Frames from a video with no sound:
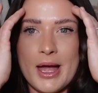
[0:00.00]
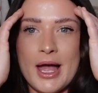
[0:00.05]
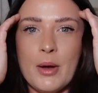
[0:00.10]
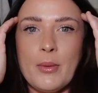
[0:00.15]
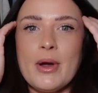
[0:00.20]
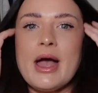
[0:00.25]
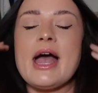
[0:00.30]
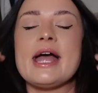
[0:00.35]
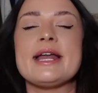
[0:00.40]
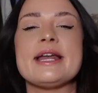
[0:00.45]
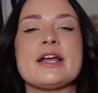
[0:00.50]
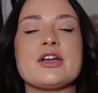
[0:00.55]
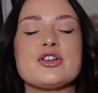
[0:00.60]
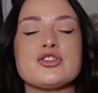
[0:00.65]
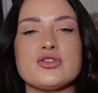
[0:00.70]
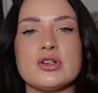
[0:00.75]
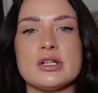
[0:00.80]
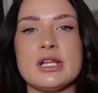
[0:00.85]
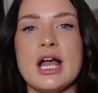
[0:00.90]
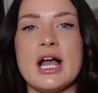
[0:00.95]
I wear an
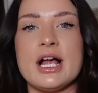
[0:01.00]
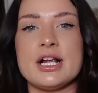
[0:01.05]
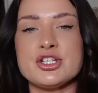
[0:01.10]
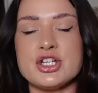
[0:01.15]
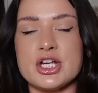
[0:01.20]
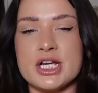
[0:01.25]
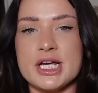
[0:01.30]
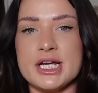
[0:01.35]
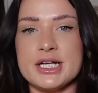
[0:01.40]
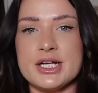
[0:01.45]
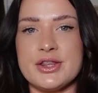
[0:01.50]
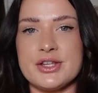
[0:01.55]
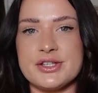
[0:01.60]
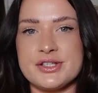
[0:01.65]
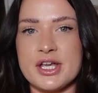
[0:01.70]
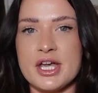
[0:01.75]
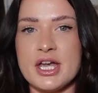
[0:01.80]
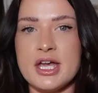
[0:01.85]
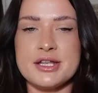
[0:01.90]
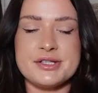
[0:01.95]
extra large in the
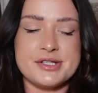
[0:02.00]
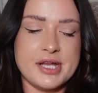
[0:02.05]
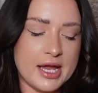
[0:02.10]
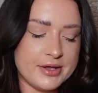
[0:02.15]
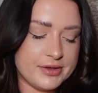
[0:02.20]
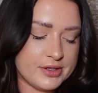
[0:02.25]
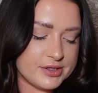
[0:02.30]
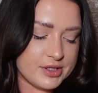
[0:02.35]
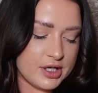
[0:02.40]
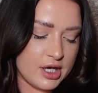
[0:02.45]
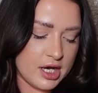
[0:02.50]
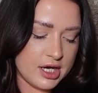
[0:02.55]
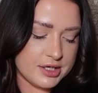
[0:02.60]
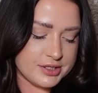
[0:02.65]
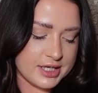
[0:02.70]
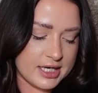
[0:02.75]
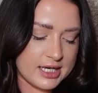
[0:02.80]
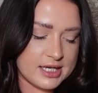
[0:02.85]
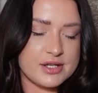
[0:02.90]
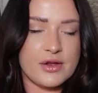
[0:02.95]
skirts, and the
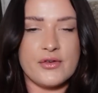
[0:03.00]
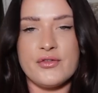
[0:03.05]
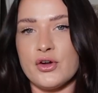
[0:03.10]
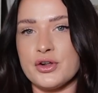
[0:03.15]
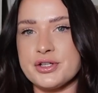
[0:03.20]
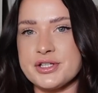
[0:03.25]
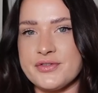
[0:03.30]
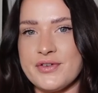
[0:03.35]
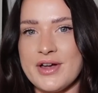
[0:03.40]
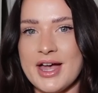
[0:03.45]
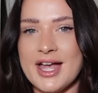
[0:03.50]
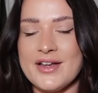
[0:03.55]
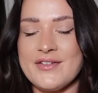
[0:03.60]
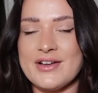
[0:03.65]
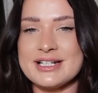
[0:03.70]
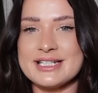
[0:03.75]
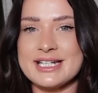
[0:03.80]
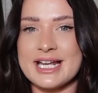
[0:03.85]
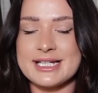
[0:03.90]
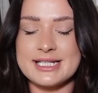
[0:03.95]
skirt is
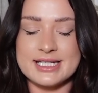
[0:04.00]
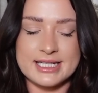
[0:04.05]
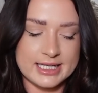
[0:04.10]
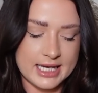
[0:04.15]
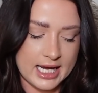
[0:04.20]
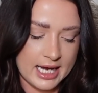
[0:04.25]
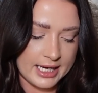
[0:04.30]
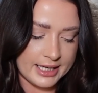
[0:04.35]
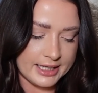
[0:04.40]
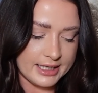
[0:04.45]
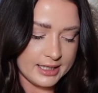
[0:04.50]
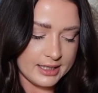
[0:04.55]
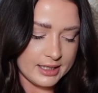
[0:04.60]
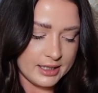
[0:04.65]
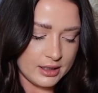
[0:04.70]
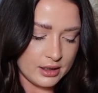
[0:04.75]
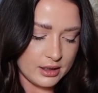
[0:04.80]
$45.99.